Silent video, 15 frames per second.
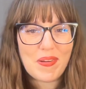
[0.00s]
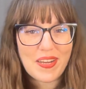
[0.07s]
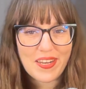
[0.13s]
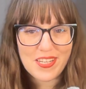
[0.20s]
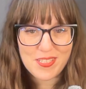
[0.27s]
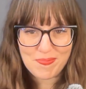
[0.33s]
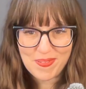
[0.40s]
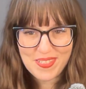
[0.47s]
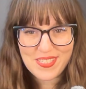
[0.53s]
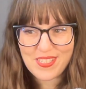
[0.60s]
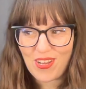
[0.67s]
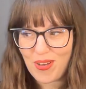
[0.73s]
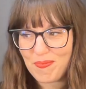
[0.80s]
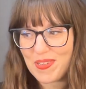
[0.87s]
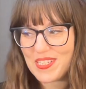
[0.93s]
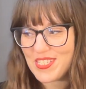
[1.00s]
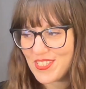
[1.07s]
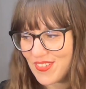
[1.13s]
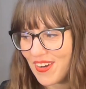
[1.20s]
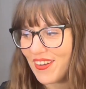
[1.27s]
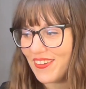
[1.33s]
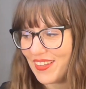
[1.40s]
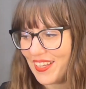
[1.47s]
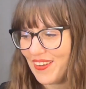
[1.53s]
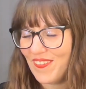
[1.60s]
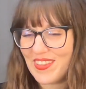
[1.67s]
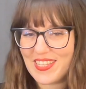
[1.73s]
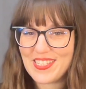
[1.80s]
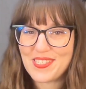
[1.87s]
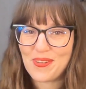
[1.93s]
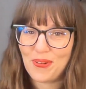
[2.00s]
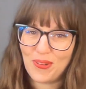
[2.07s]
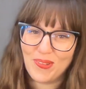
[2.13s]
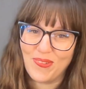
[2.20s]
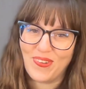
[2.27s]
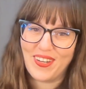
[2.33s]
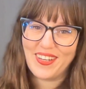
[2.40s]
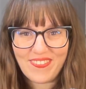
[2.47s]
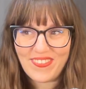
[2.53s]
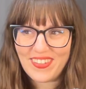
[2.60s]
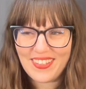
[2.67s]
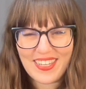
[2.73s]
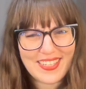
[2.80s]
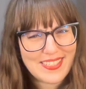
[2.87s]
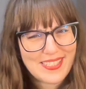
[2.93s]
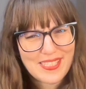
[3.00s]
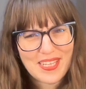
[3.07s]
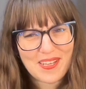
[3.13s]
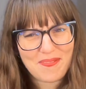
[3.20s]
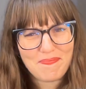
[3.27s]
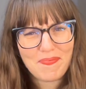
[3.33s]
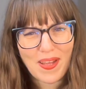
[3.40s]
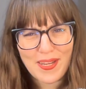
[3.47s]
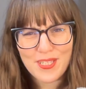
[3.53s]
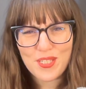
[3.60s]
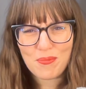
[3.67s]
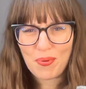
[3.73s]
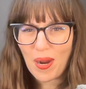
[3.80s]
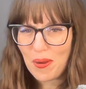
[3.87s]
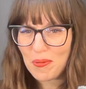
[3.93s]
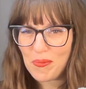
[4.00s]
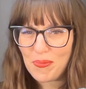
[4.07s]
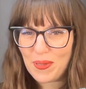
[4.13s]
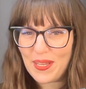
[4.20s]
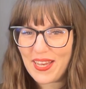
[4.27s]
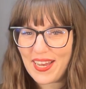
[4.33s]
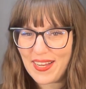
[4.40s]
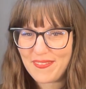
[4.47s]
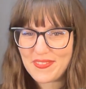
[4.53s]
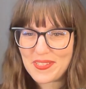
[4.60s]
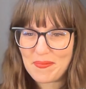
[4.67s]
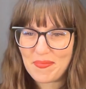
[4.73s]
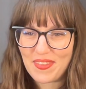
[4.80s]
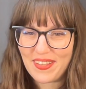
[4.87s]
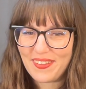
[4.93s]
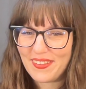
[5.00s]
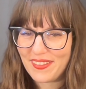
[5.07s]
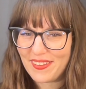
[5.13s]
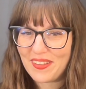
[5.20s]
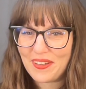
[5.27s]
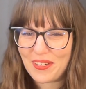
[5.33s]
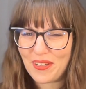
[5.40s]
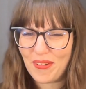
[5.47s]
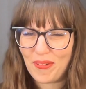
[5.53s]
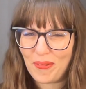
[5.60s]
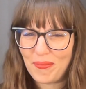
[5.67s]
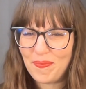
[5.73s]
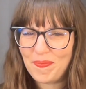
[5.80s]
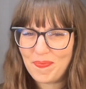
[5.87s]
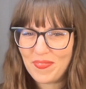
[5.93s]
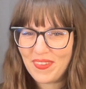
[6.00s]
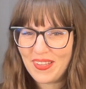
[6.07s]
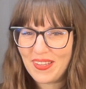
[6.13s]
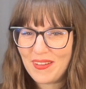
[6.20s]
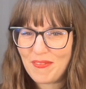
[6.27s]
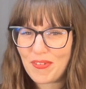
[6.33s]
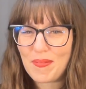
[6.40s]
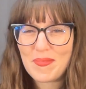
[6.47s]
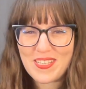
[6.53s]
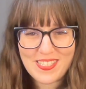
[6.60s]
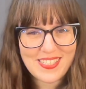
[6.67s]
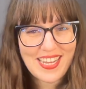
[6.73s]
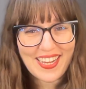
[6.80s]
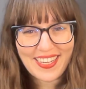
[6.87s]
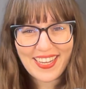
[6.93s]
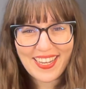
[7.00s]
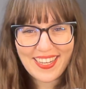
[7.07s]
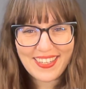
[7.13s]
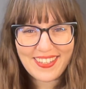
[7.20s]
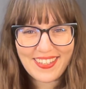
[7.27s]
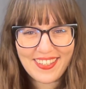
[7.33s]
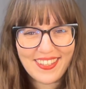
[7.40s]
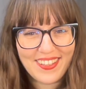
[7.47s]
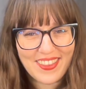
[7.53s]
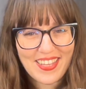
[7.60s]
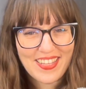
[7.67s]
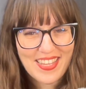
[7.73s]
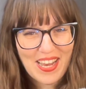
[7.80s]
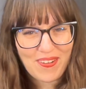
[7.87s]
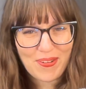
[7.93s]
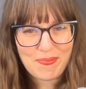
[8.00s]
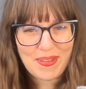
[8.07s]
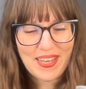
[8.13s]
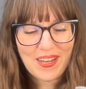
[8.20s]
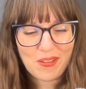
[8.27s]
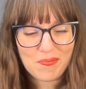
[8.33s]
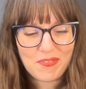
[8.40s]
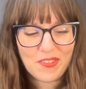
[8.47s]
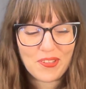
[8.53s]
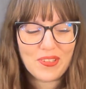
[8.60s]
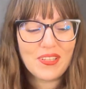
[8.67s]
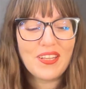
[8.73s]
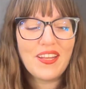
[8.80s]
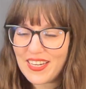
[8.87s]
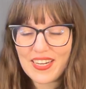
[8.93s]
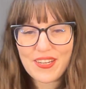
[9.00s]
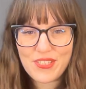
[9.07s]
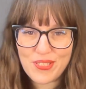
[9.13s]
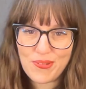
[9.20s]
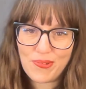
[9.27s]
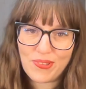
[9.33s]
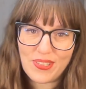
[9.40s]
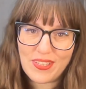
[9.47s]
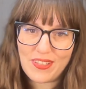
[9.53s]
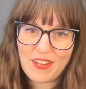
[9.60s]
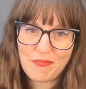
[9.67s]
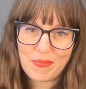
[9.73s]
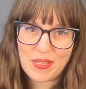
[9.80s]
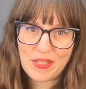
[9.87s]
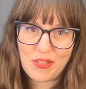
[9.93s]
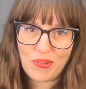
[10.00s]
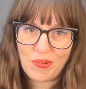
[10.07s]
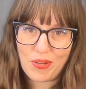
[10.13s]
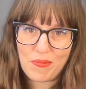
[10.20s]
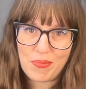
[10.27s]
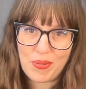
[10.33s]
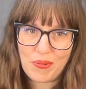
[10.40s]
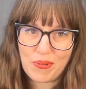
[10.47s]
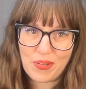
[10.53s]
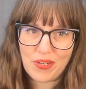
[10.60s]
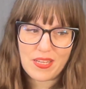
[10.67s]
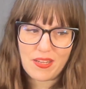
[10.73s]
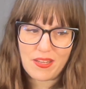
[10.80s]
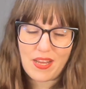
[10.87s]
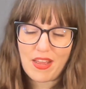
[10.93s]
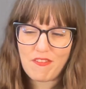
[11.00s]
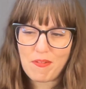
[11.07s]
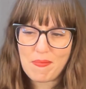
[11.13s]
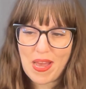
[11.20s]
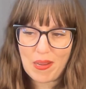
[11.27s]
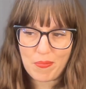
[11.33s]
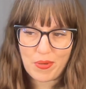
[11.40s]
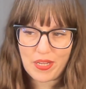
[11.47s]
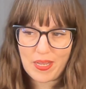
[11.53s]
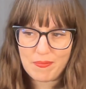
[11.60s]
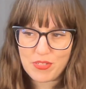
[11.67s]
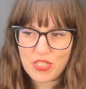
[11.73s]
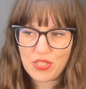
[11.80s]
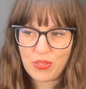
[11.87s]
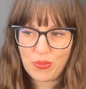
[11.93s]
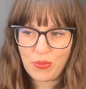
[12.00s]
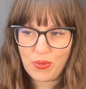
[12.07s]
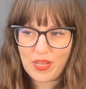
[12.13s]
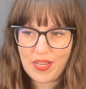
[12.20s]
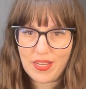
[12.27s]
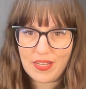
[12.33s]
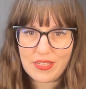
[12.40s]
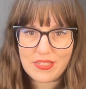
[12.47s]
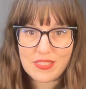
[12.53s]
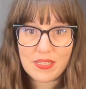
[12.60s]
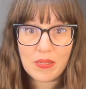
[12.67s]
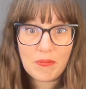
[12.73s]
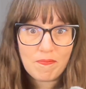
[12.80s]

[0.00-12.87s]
my husband saw me struggling with this old one and realized that I should probably have something, from this decade that would be helpful. And I do really love my new computer. I have a MacBook M2 and